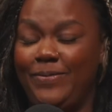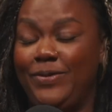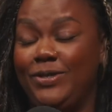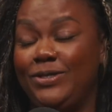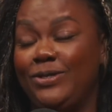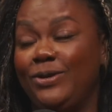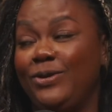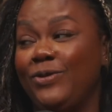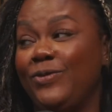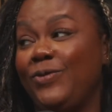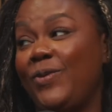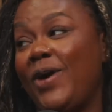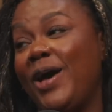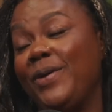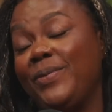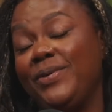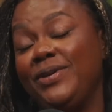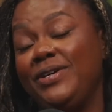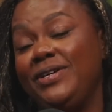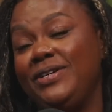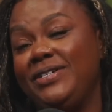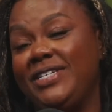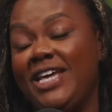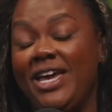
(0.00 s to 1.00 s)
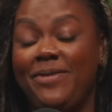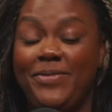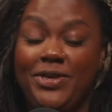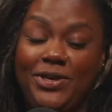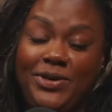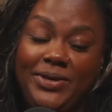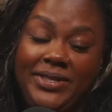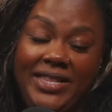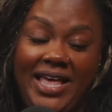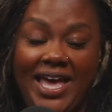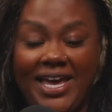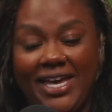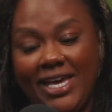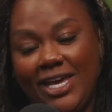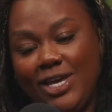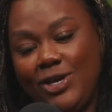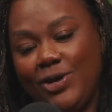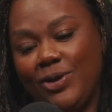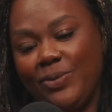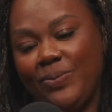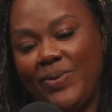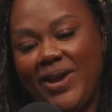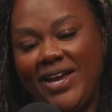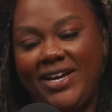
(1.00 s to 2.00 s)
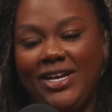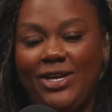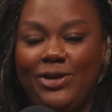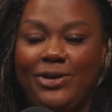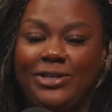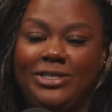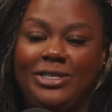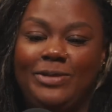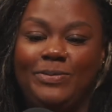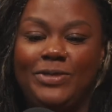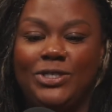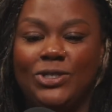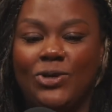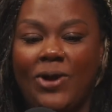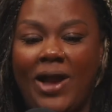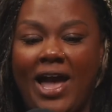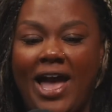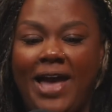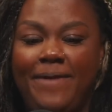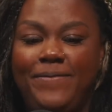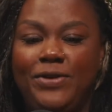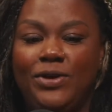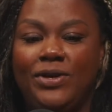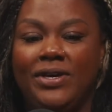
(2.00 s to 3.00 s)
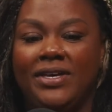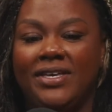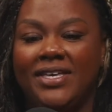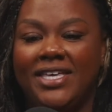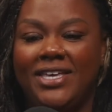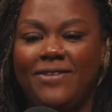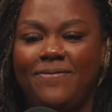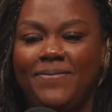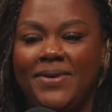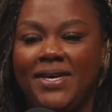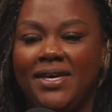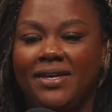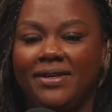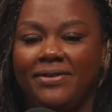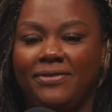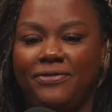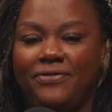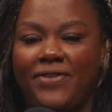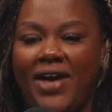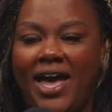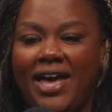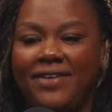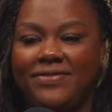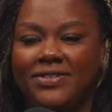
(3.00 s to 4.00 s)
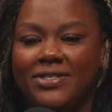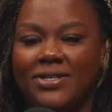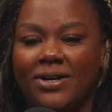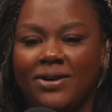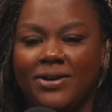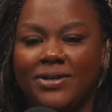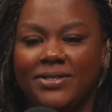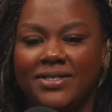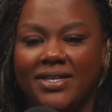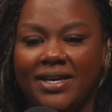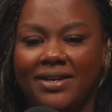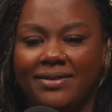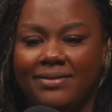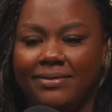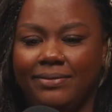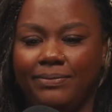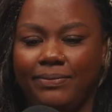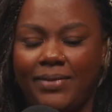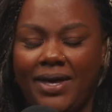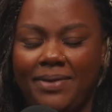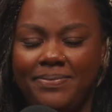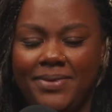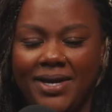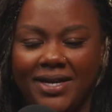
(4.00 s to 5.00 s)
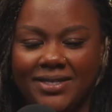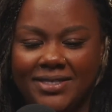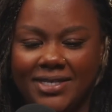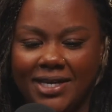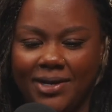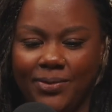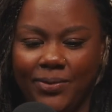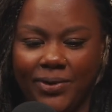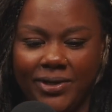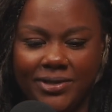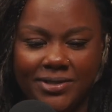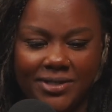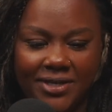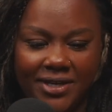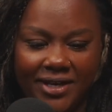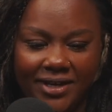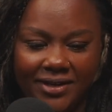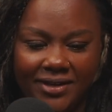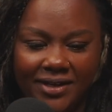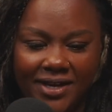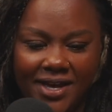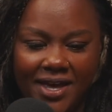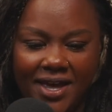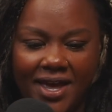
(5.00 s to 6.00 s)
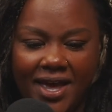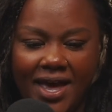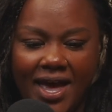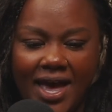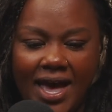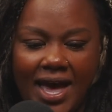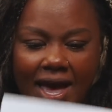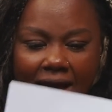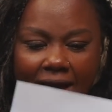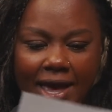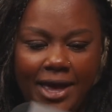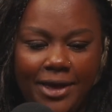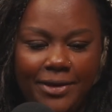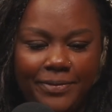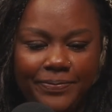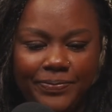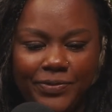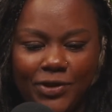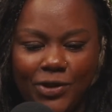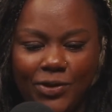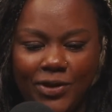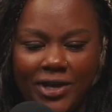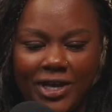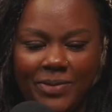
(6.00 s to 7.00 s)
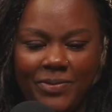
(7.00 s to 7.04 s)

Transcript: episode of Why Won't You Date Me, you could like it, you could rate it, you could subscribe, you could give me 5 stars on, I'm not saying words good. You can